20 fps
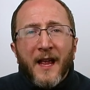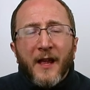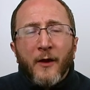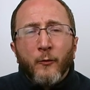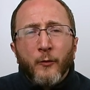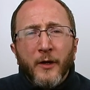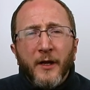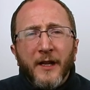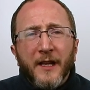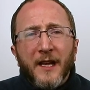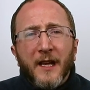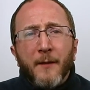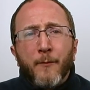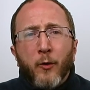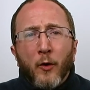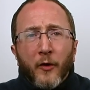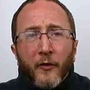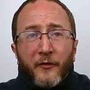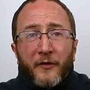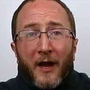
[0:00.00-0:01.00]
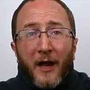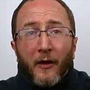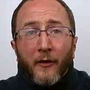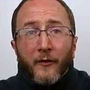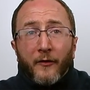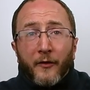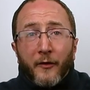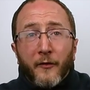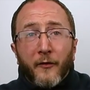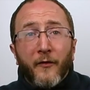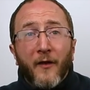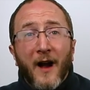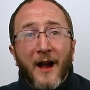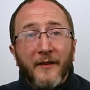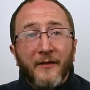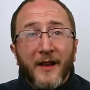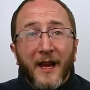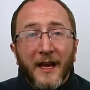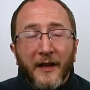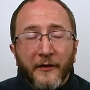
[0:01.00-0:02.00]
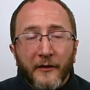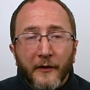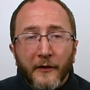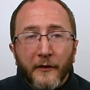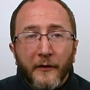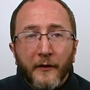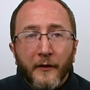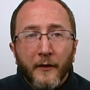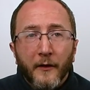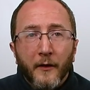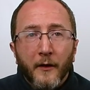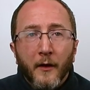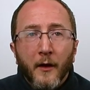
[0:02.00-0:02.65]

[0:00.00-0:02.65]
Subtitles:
And really, it boils down to five cases.